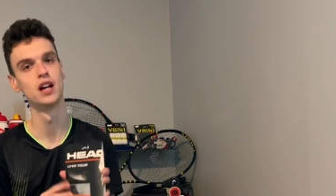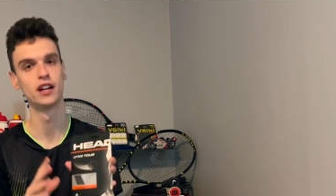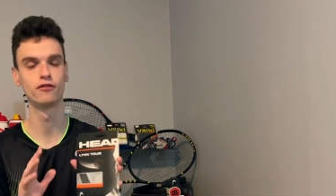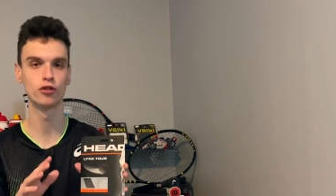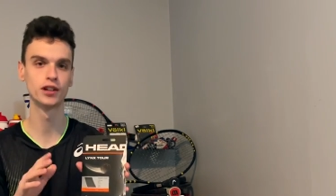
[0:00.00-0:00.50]

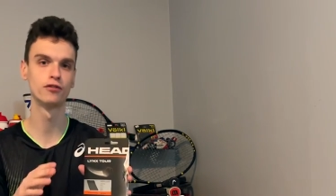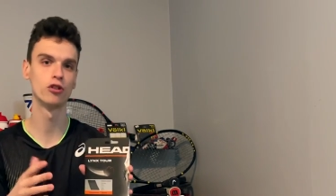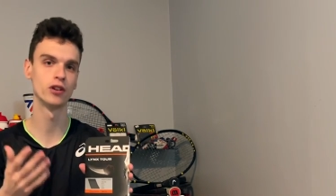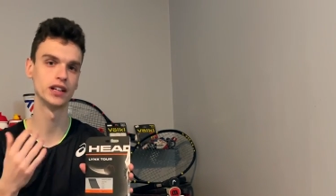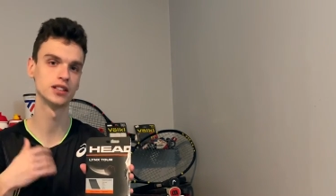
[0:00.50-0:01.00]
And
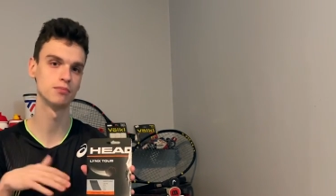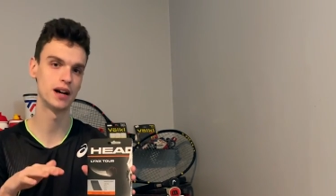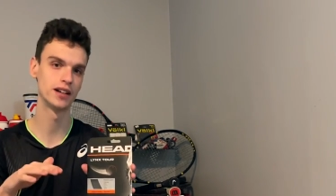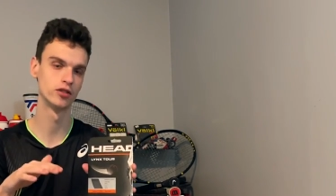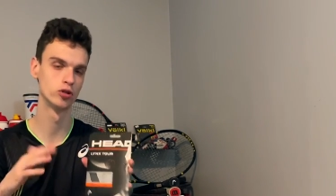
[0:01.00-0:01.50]
44 is
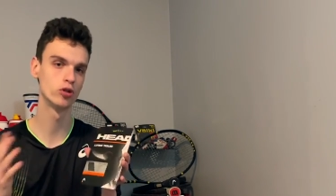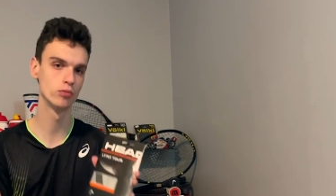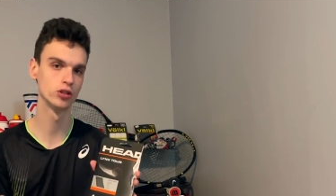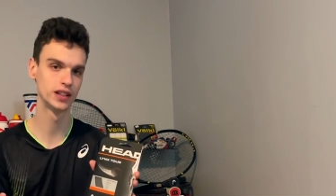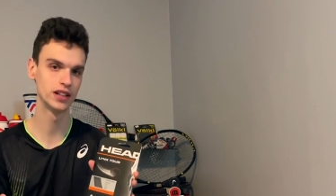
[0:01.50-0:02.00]
my
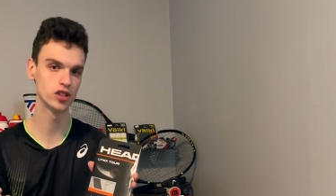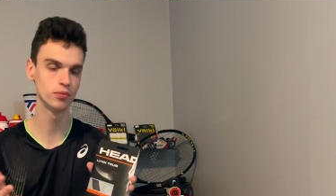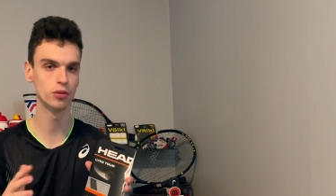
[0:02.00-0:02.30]
normal tension,